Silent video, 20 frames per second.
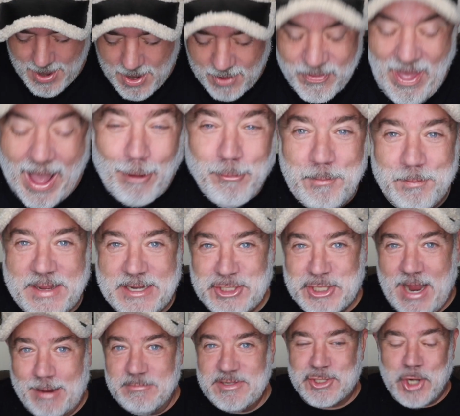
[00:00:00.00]
that would be
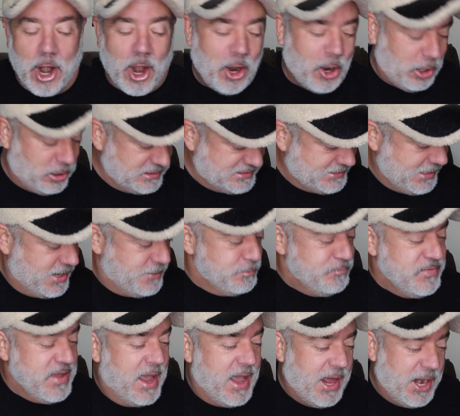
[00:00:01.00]
James Charles
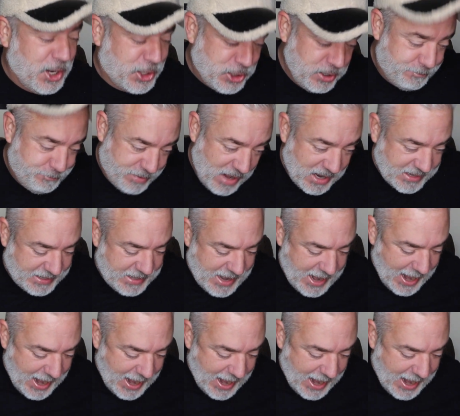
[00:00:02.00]
in a good bucket